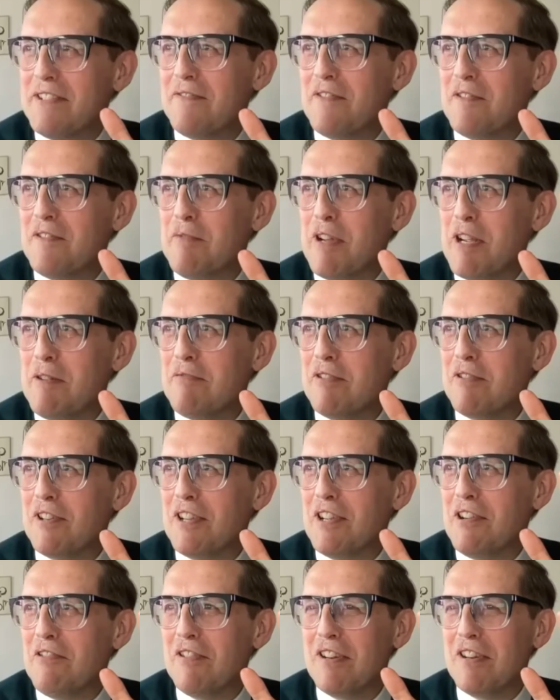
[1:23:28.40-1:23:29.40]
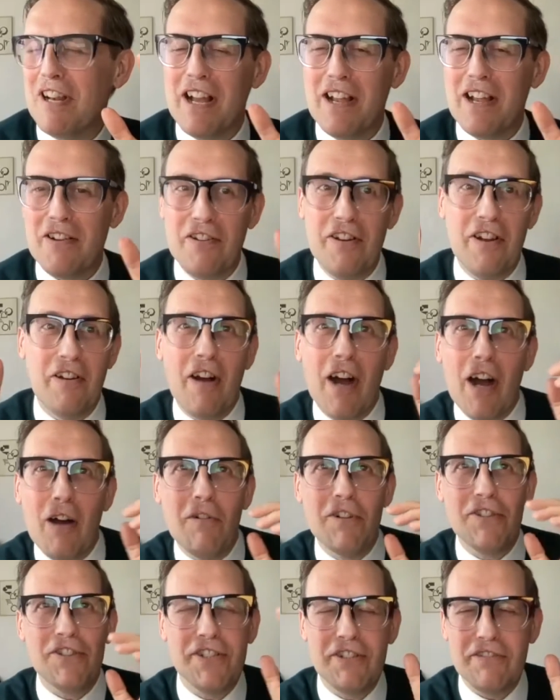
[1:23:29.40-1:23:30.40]
for people who would like, you know, I
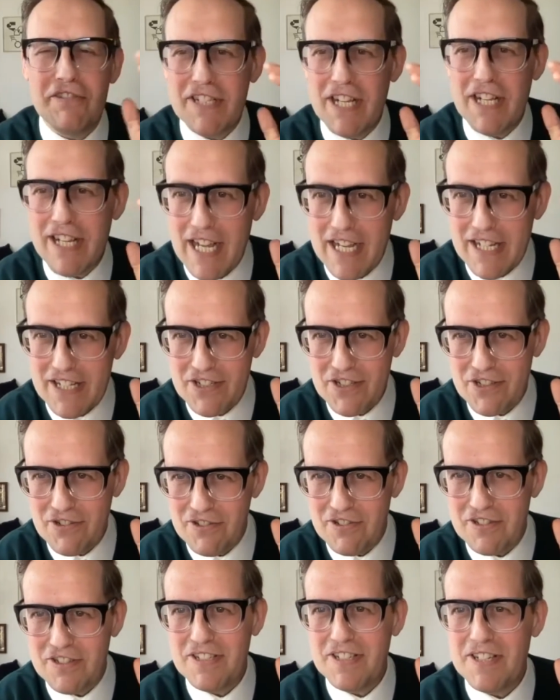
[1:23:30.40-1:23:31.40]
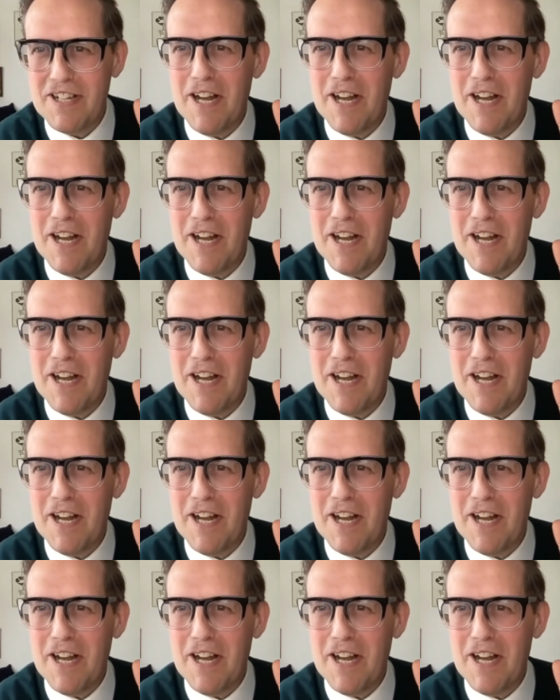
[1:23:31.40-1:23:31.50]
want to do a TEDx talk.